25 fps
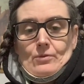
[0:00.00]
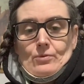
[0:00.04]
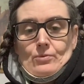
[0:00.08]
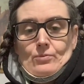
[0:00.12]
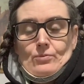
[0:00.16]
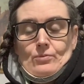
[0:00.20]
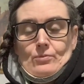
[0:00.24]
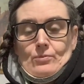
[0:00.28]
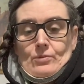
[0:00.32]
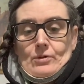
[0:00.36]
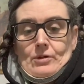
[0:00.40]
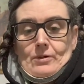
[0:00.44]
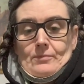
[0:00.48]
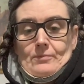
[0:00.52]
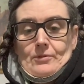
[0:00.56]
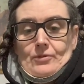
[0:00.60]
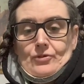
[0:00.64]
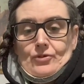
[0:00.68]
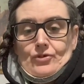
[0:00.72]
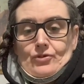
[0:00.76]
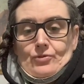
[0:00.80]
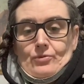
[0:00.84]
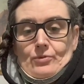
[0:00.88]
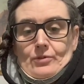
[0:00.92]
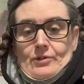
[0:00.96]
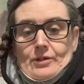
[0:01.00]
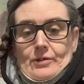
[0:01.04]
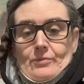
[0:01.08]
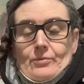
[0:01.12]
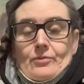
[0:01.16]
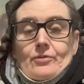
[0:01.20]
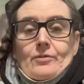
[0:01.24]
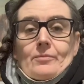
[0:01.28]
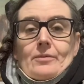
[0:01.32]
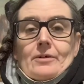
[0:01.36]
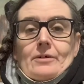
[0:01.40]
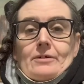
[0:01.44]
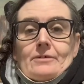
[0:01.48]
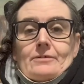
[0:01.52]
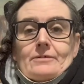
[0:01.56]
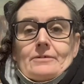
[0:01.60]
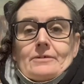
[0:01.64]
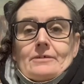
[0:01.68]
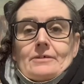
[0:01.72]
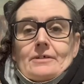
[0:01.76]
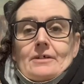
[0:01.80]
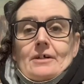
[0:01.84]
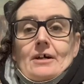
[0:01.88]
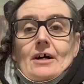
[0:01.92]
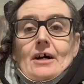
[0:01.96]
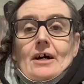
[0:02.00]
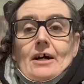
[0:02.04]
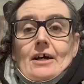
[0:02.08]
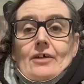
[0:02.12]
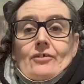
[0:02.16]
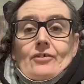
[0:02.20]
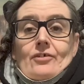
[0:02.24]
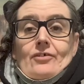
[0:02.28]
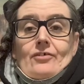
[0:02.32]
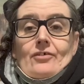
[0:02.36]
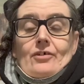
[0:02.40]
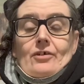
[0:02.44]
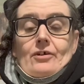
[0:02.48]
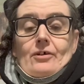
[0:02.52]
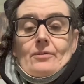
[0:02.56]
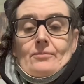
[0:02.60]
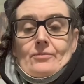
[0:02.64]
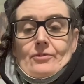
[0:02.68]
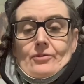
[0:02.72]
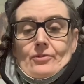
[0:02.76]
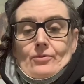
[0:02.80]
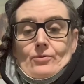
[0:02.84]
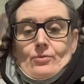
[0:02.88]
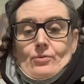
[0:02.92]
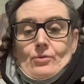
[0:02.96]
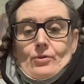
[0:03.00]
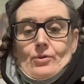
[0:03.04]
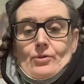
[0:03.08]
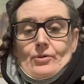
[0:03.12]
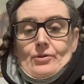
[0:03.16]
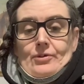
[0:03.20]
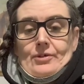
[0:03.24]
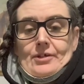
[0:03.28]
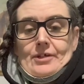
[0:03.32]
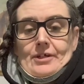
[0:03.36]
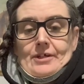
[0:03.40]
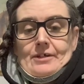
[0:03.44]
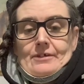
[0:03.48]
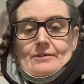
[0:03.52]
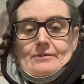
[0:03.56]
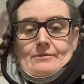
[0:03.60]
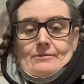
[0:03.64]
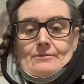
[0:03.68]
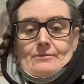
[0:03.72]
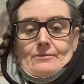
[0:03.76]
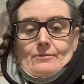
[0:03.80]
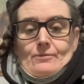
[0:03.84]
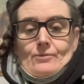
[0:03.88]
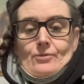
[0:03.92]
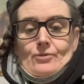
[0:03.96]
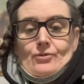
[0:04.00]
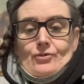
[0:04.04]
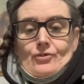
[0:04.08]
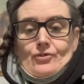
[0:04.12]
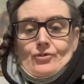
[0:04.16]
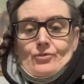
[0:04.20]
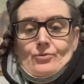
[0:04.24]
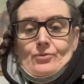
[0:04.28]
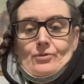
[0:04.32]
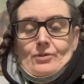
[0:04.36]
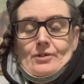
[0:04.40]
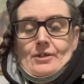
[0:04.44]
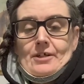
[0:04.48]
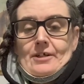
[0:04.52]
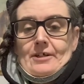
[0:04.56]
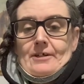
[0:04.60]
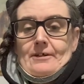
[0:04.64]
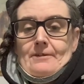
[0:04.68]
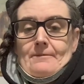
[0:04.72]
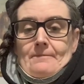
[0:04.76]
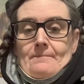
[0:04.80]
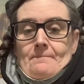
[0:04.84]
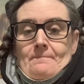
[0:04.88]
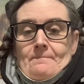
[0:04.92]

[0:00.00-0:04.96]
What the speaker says: Ooh, well, I'm not sure what that was about. As I said, I'm still learning what to do on here.